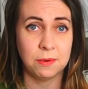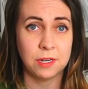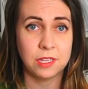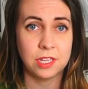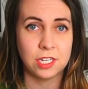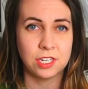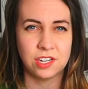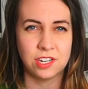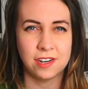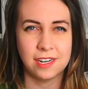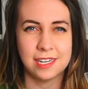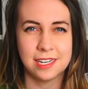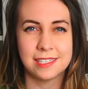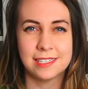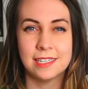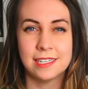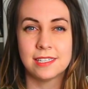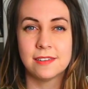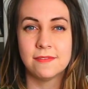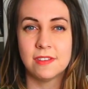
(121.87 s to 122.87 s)
the darkest
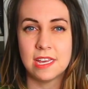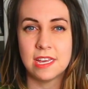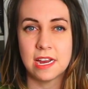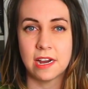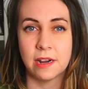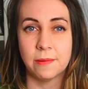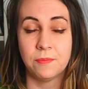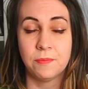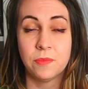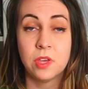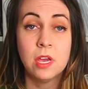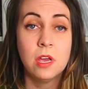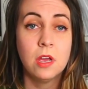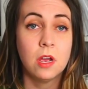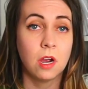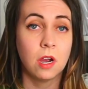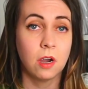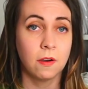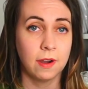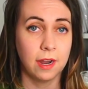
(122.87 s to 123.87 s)
nights of the year,
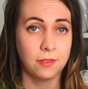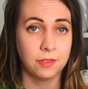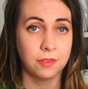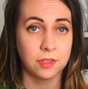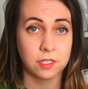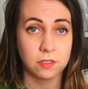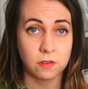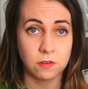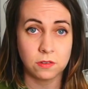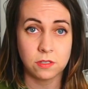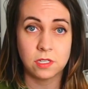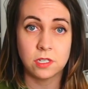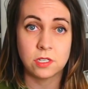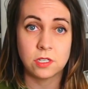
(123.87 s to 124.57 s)
around the solstice,